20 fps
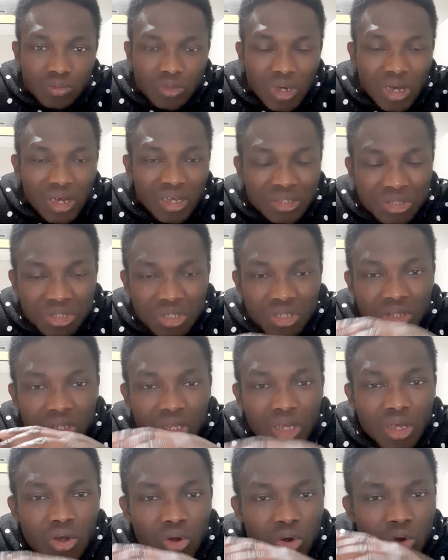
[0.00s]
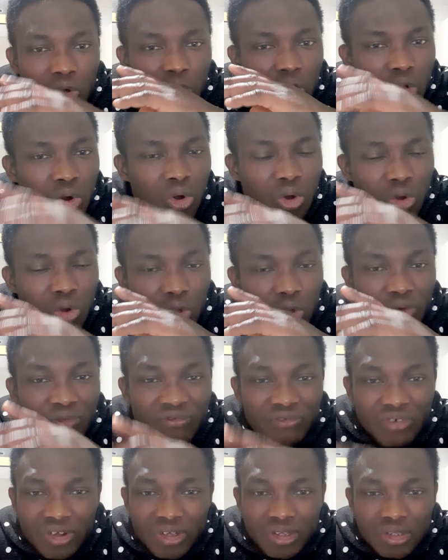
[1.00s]
And still tell all your
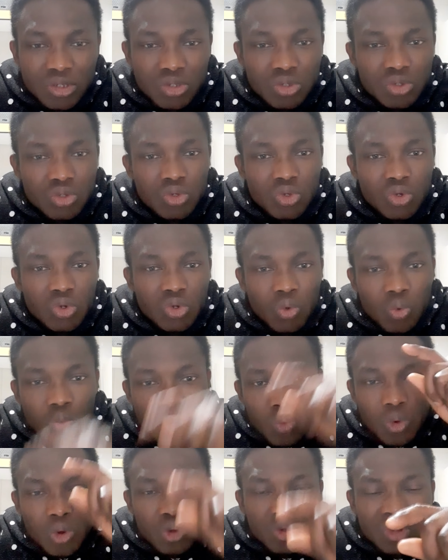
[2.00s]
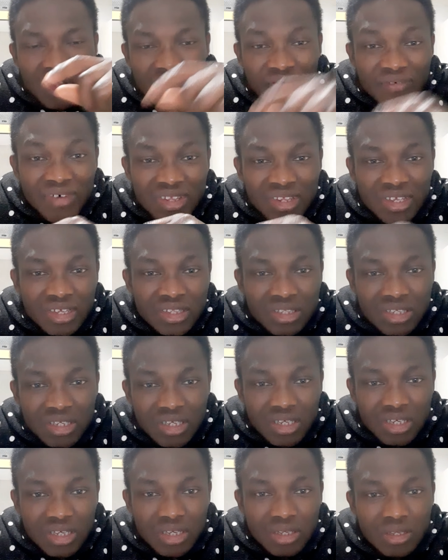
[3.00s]
friends, whatever they
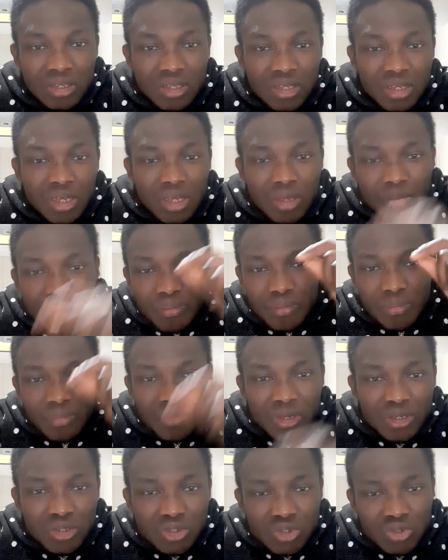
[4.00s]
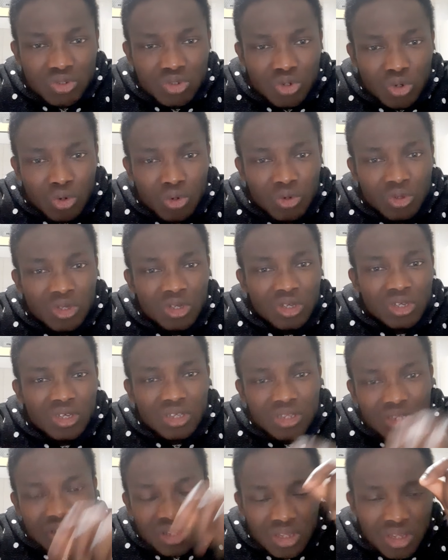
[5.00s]
think, make sure
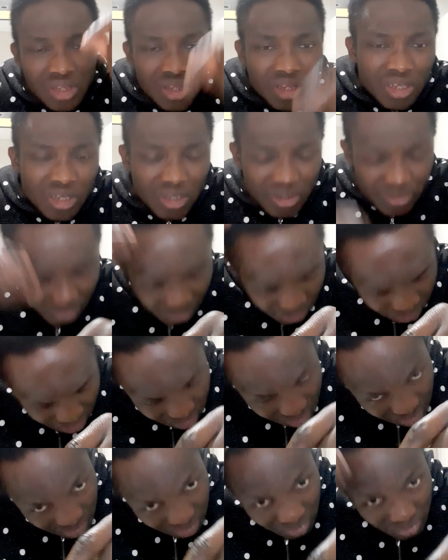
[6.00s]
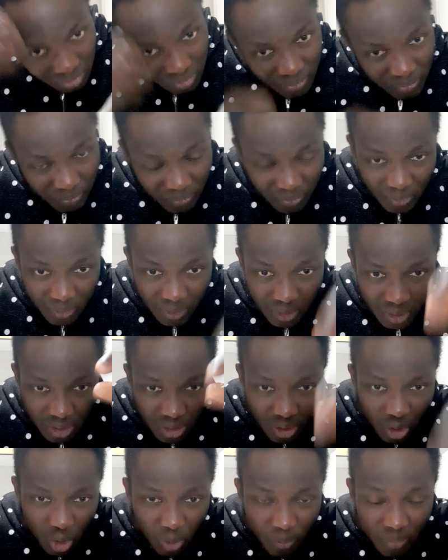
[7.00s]
they
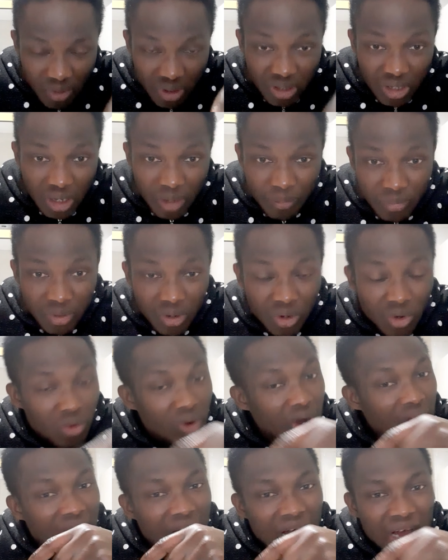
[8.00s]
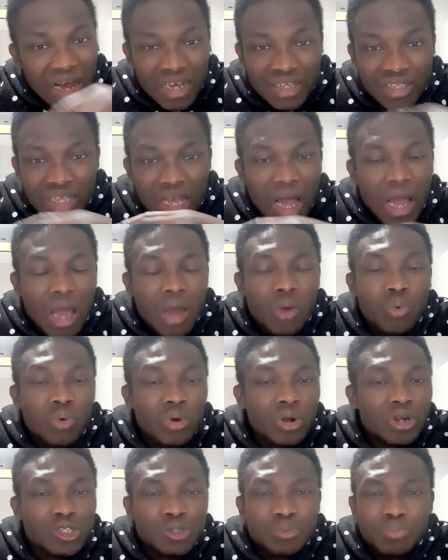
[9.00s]
comment down below, and I will
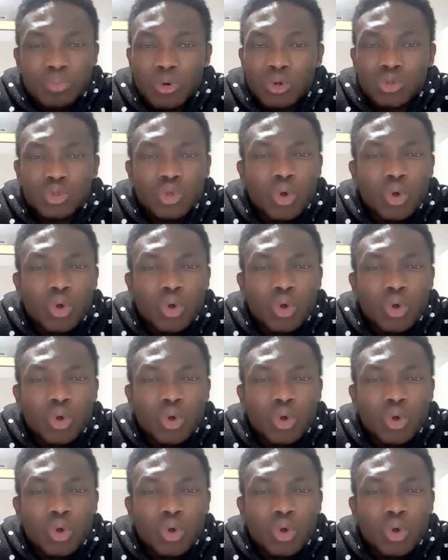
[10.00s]
respond,